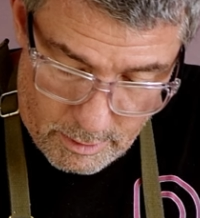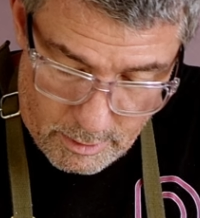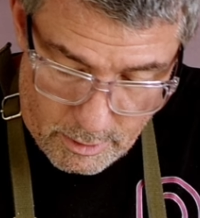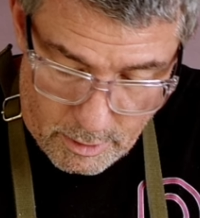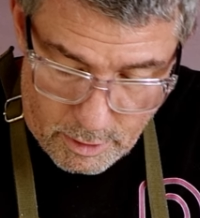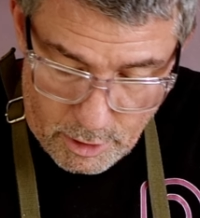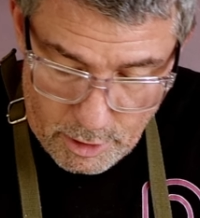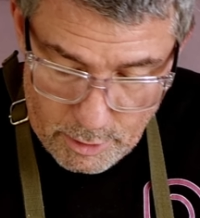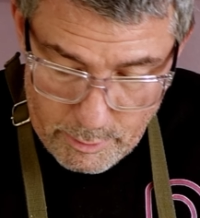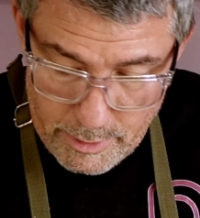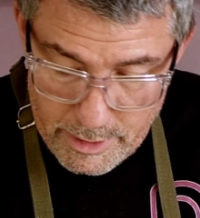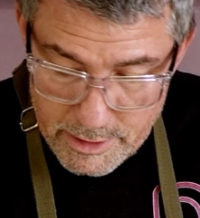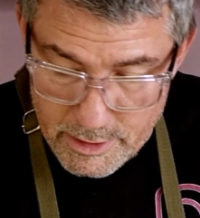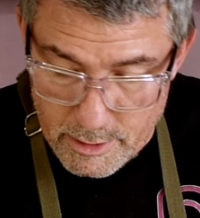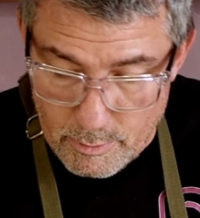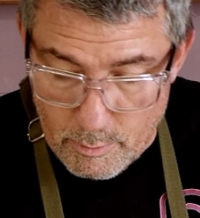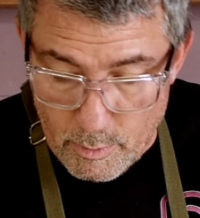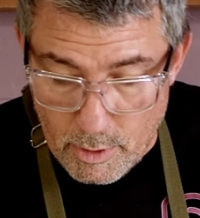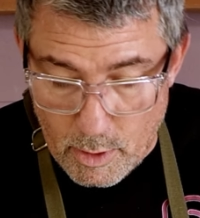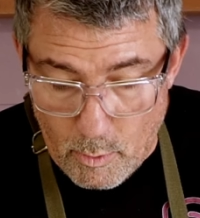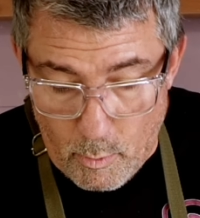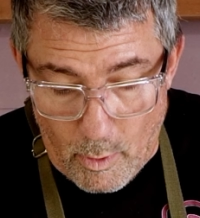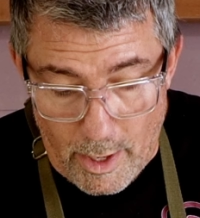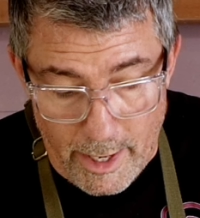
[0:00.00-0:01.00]
Glue isn't
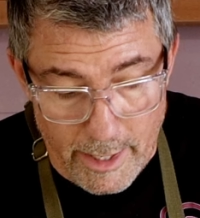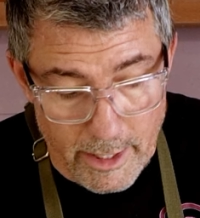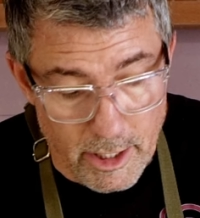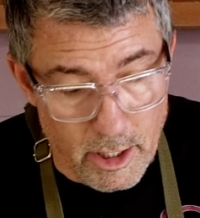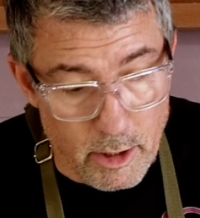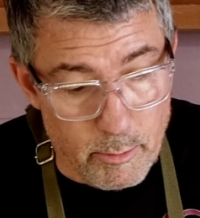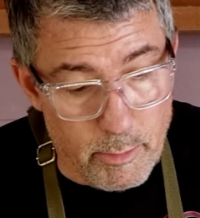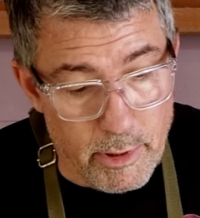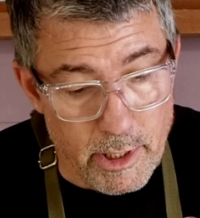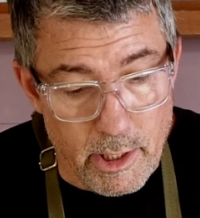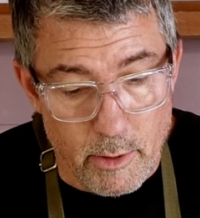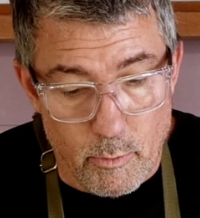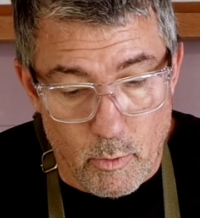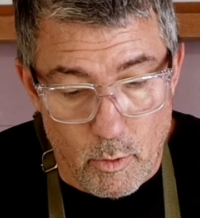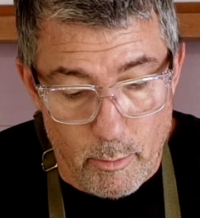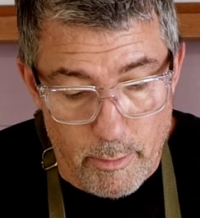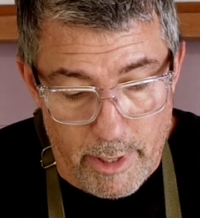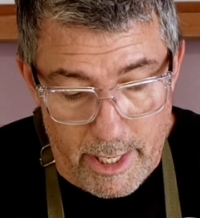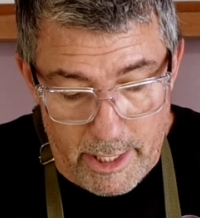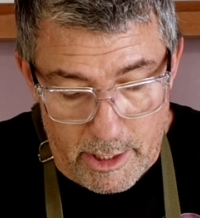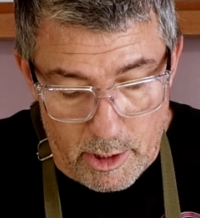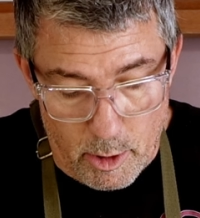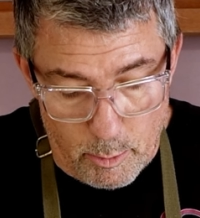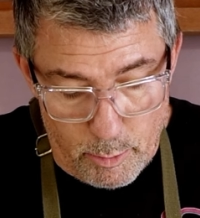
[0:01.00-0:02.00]
required, but it will
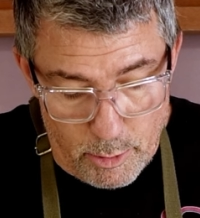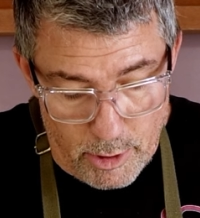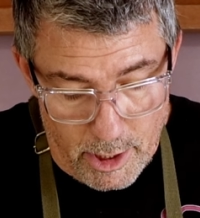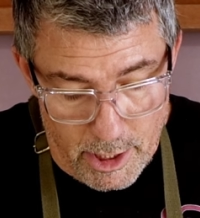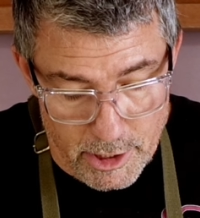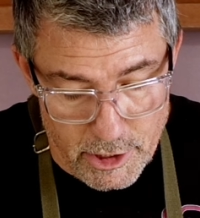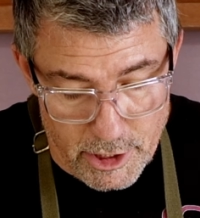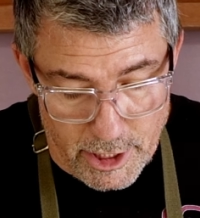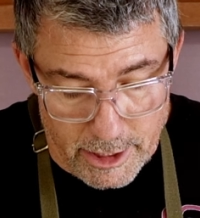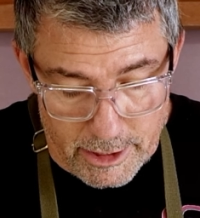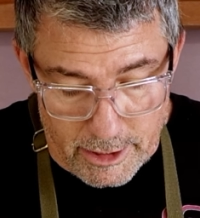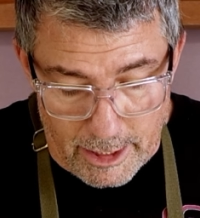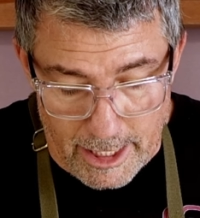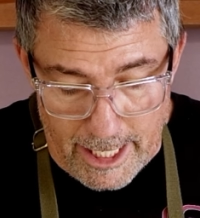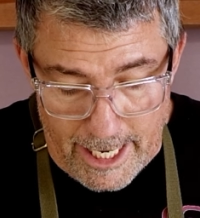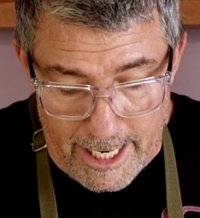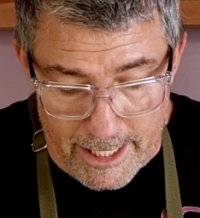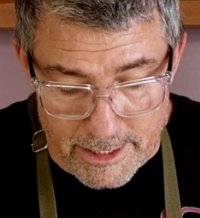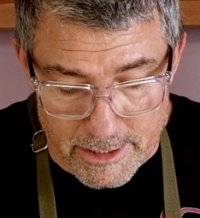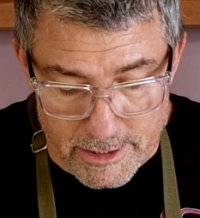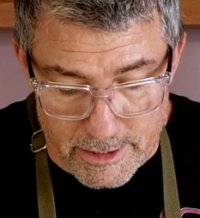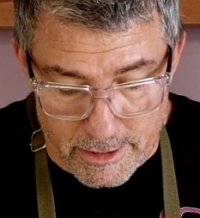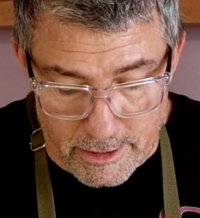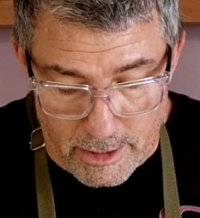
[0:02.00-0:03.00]
make your project
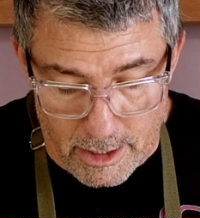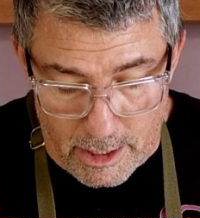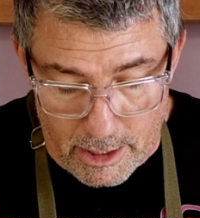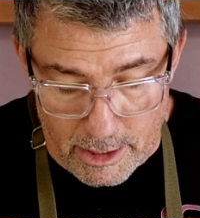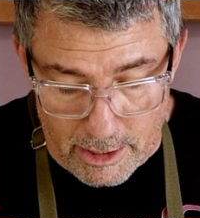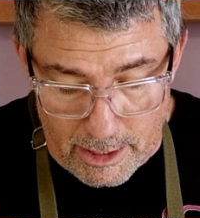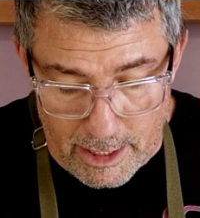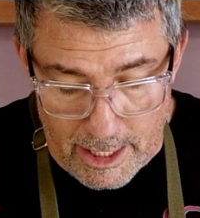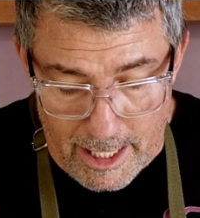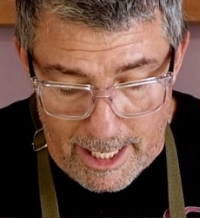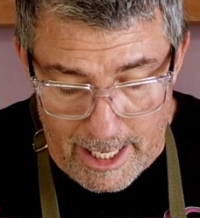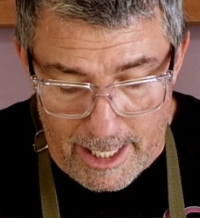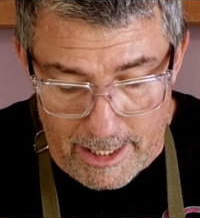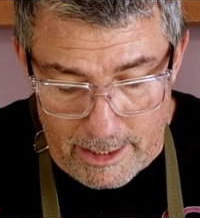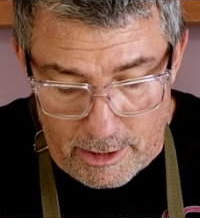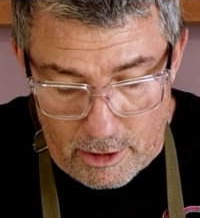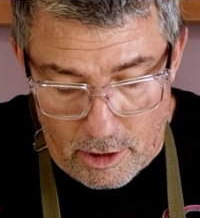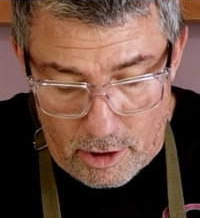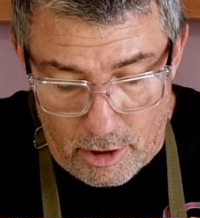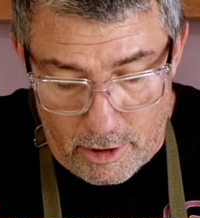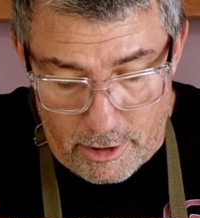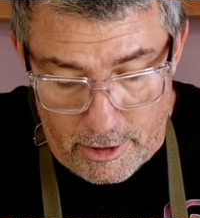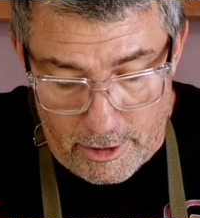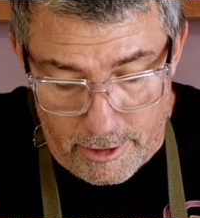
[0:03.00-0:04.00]
last a lot
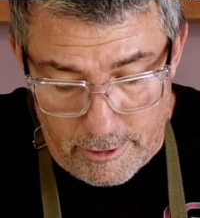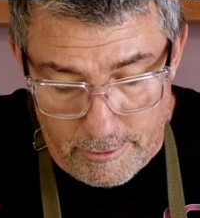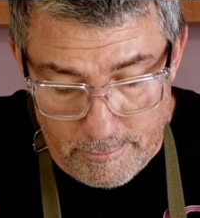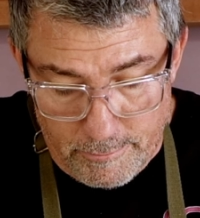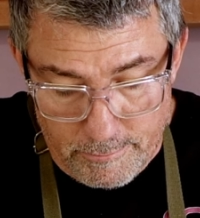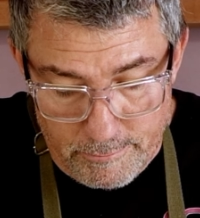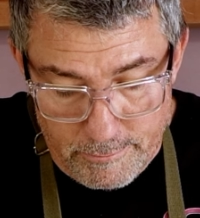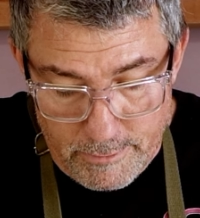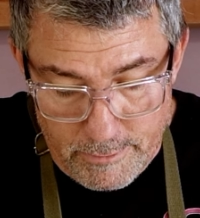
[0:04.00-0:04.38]
longer.